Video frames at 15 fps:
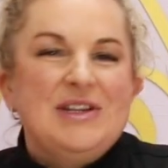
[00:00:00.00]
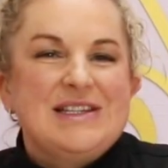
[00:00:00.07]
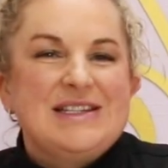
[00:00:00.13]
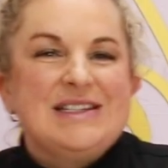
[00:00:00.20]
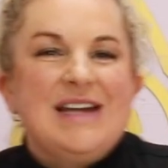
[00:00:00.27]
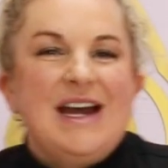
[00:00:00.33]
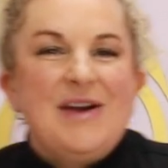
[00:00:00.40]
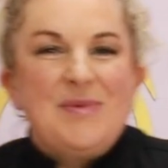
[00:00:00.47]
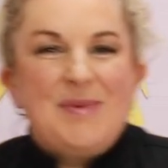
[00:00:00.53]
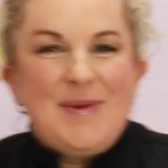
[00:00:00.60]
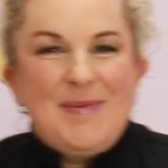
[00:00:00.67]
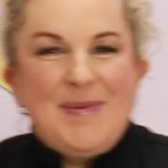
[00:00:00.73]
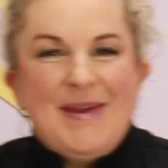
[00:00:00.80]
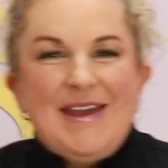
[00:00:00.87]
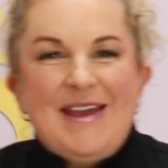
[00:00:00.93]
to start
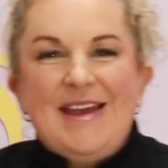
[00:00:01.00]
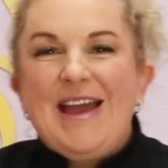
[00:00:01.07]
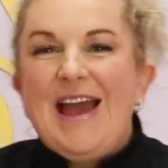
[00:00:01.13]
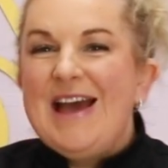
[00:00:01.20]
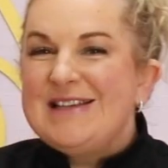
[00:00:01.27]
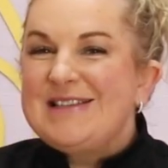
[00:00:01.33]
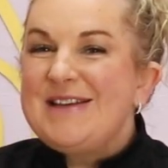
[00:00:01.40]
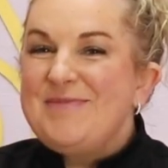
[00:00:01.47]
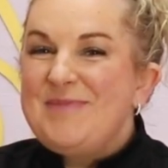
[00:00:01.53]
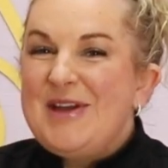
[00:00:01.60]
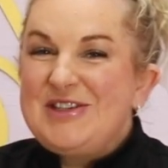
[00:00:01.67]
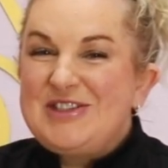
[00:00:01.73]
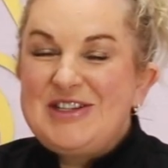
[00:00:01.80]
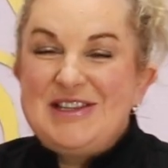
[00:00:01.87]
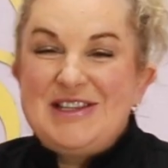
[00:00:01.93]
whipping. As I
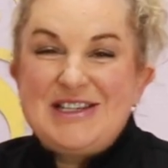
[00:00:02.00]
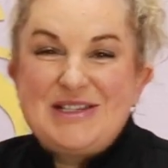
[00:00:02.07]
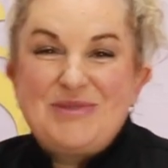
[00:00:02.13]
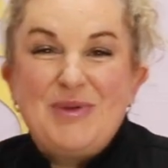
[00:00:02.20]
mentioned, this